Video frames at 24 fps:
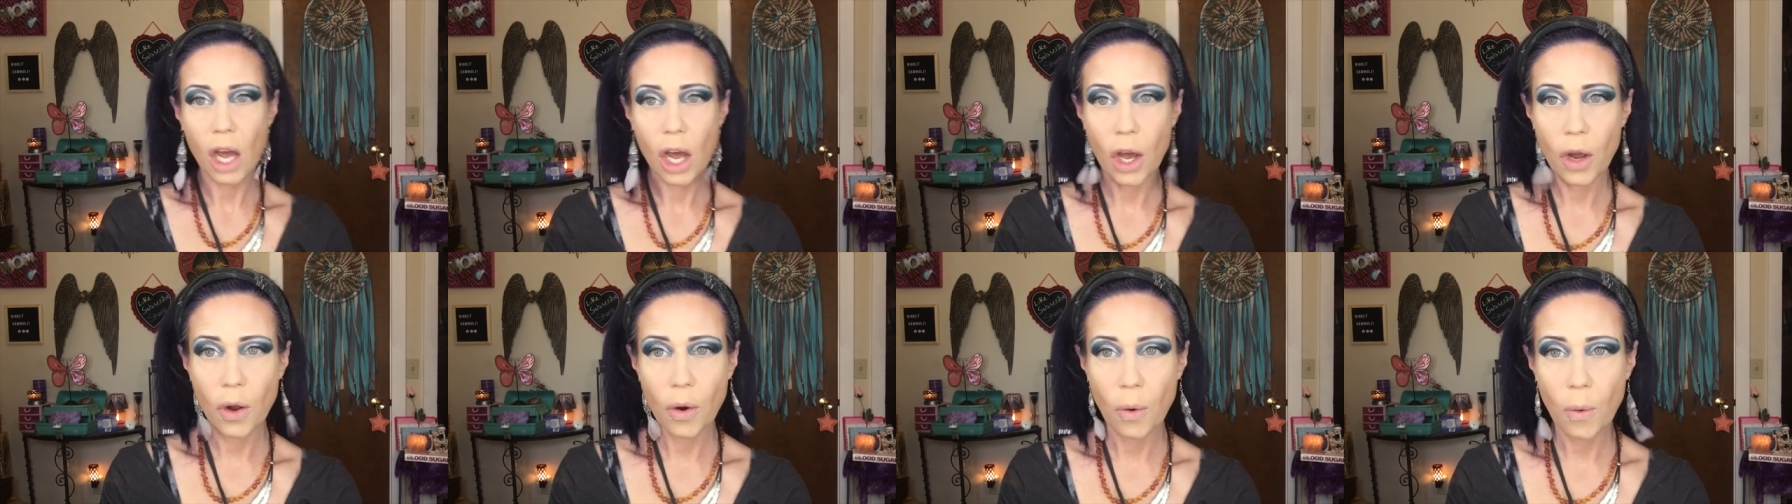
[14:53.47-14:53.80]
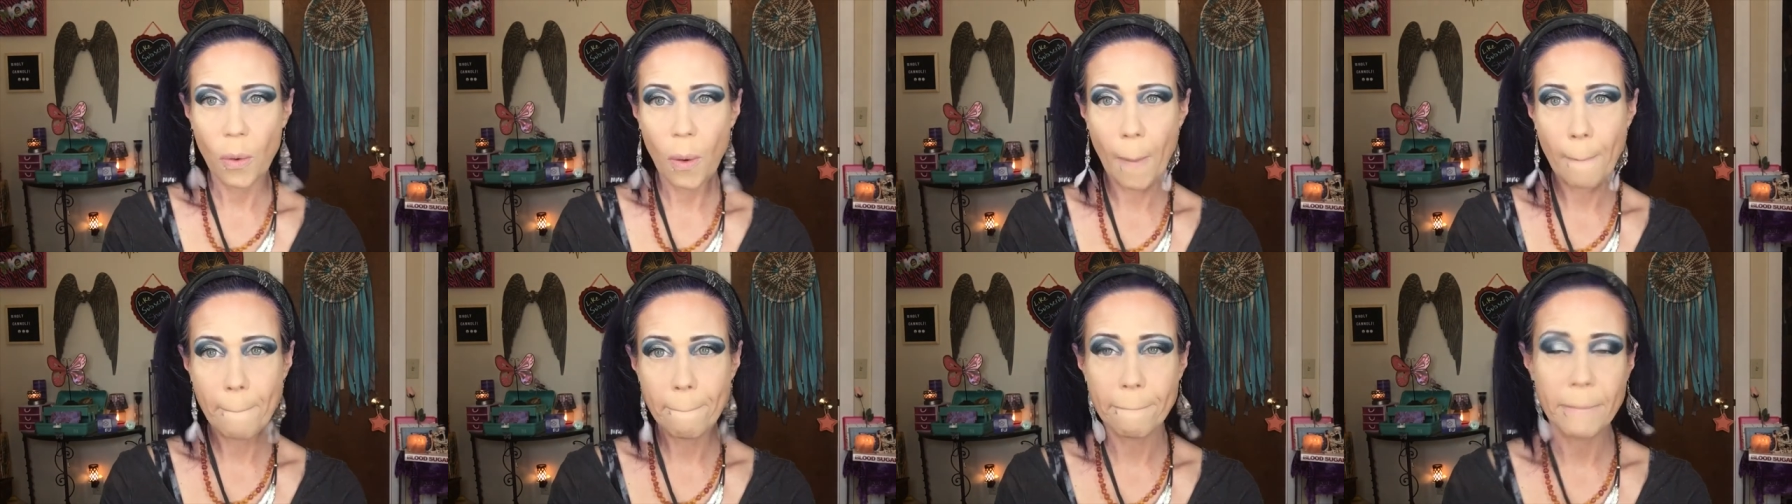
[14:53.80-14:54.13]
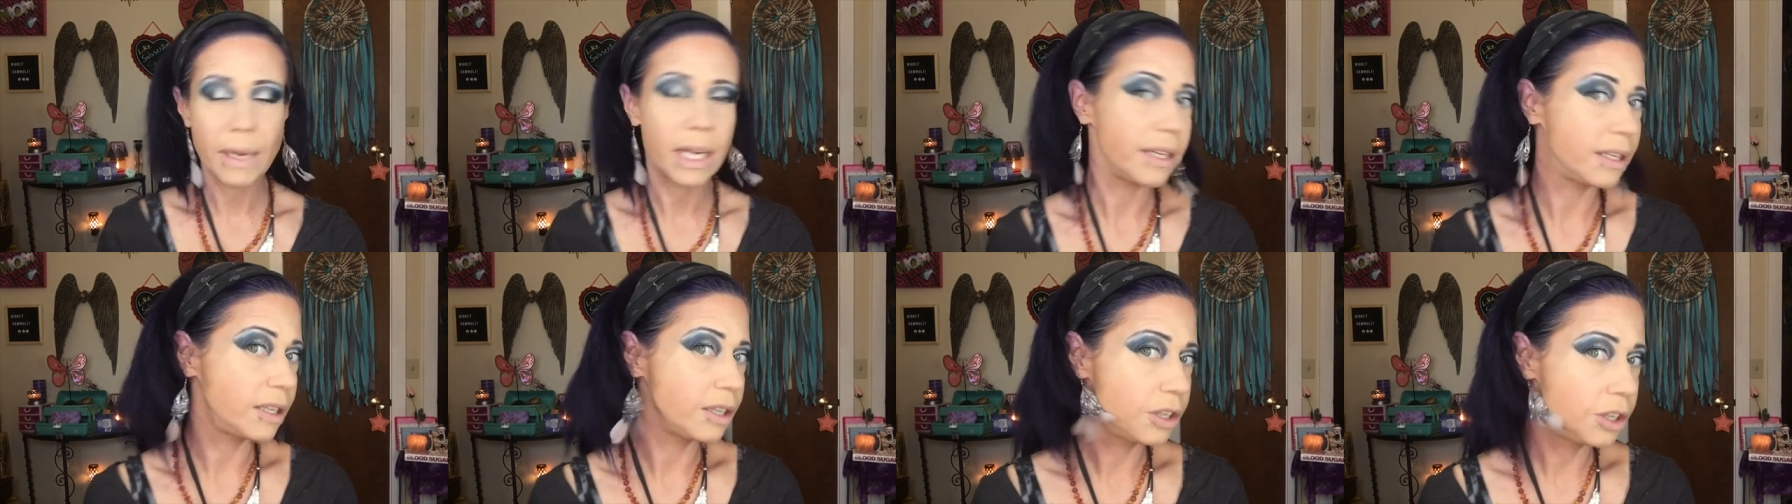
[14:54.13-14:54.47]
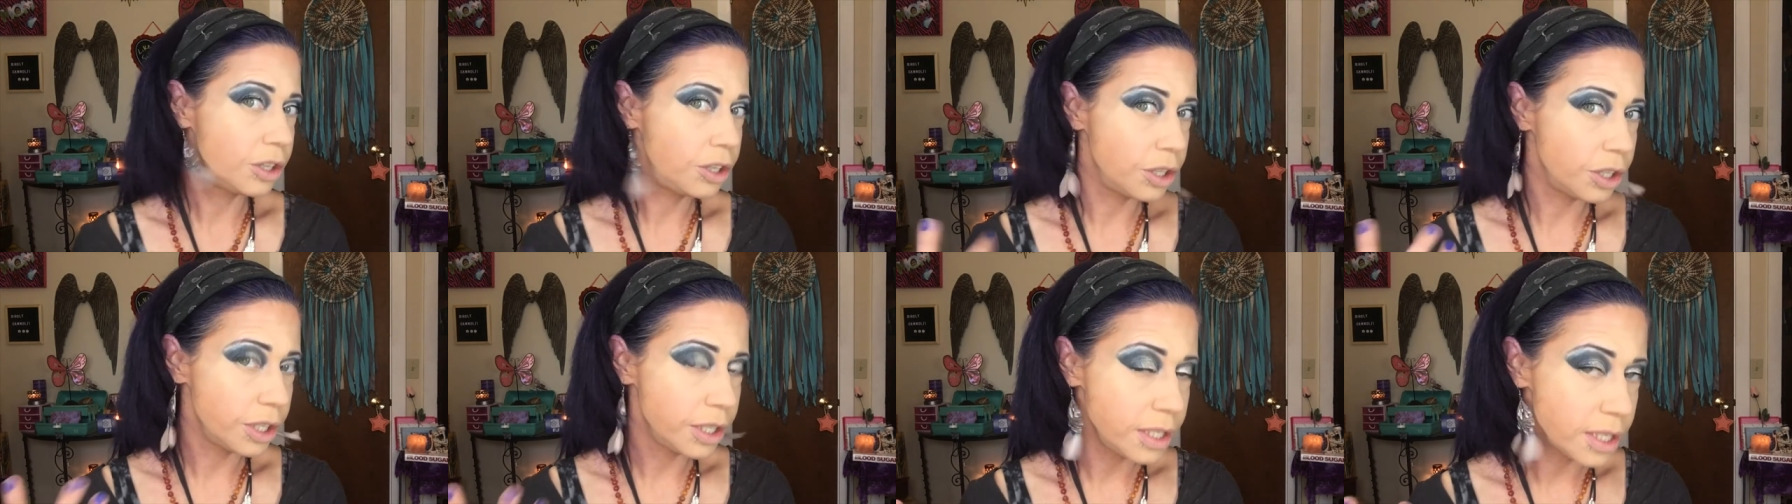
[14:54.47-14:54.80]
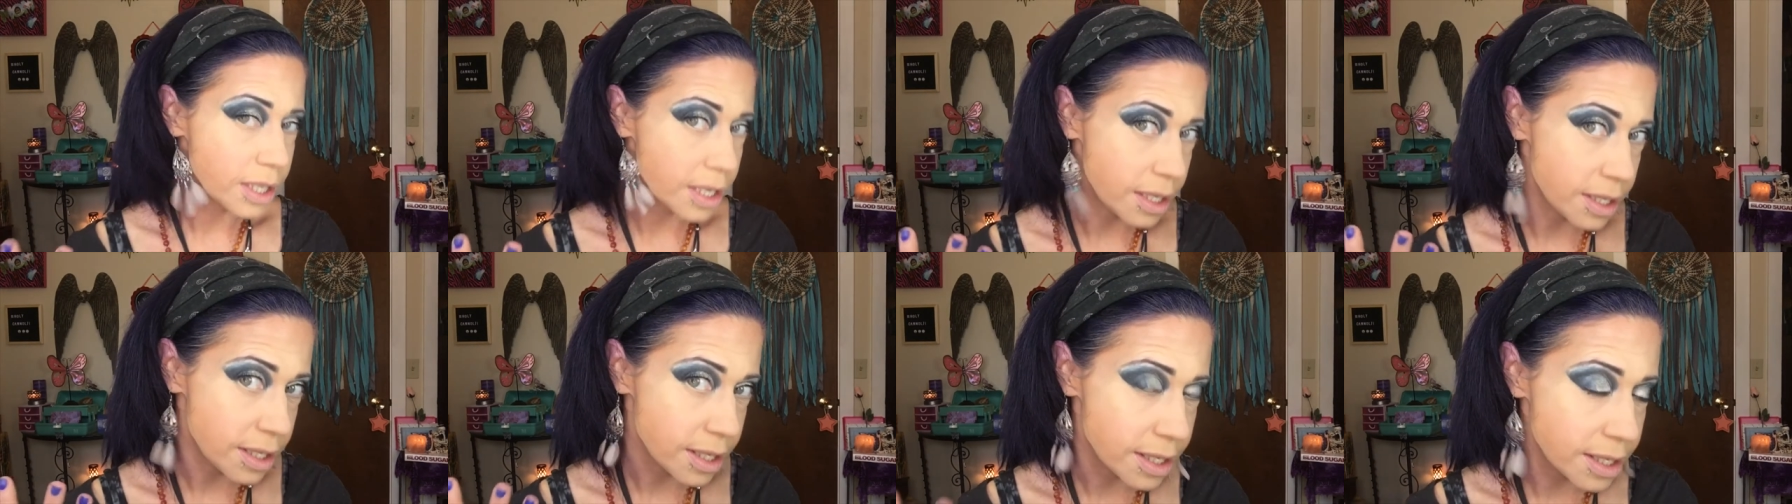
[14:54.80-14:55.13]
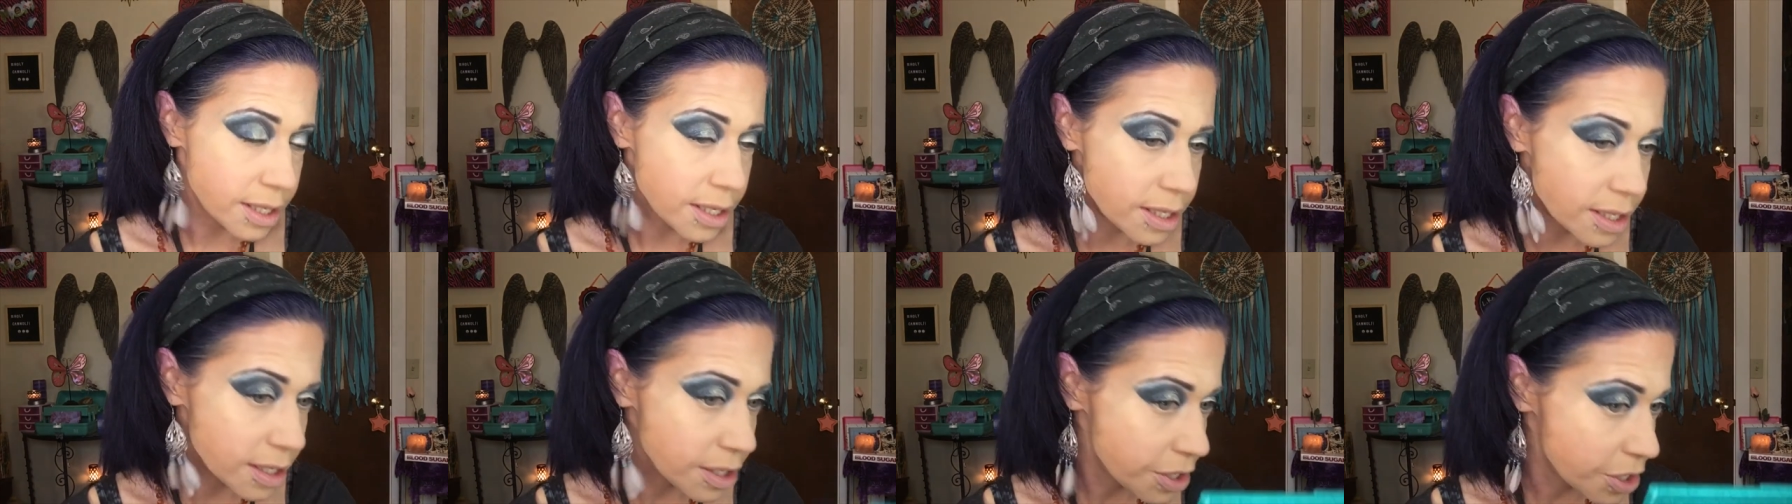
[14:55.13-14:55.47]
oh my goodness,
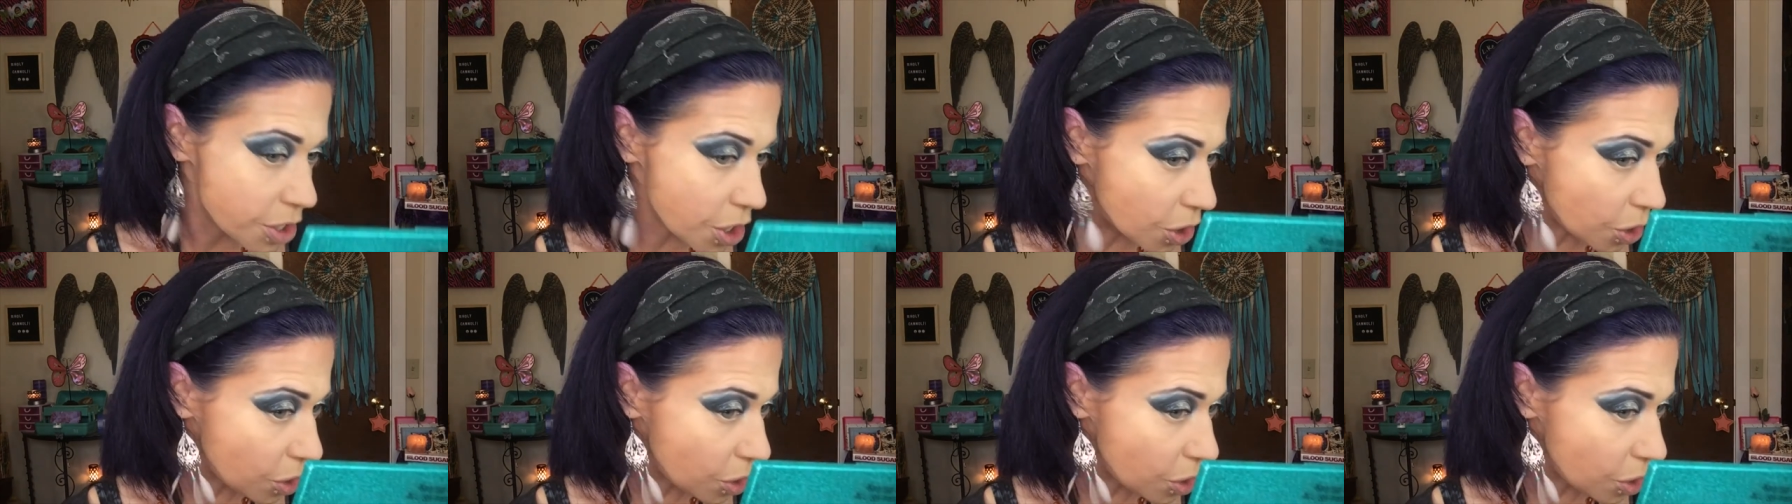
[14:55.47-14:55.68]
this is